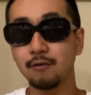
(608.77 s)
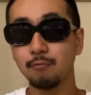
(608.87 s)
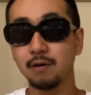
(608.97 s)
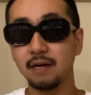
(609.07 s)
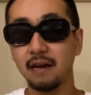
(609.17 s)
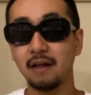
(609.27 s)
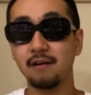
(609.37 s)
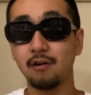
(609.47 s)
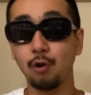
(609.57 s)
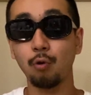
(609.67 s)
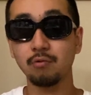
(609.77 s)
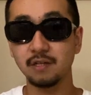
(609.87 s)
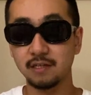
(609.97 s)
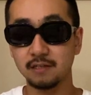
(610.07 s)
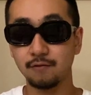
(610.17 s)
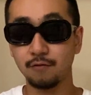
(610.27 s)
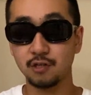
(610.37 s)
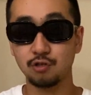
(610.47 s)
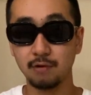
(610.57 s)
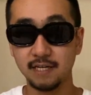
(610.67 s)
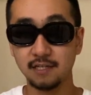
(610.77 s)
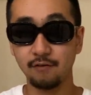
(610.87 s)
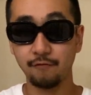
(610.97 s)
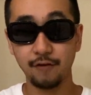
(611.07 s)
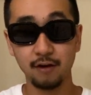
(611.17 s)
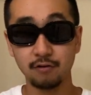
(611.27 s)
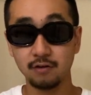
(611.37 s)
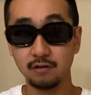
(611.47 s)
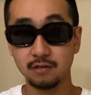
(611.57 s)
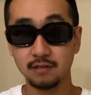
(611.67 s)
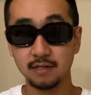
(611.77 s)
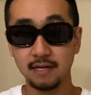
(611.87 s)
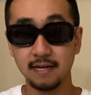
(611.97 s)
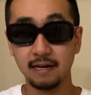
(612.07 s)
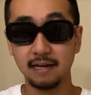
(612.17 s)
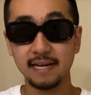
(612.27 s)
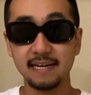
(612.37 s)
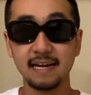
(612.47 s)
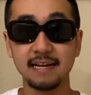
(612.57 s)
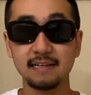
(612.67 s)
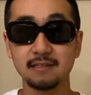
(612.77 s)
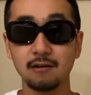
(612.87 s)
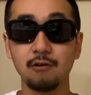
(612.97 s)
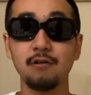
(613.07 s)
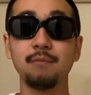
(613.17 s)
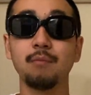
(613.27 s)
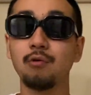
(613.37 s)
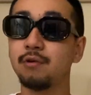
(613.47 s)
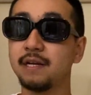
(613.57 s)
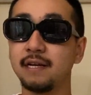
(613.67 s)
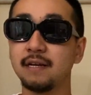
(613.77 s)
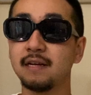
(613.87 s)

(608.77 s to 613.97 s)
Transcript: with a lot of loneliness, frustration, failures, late nights, early morning,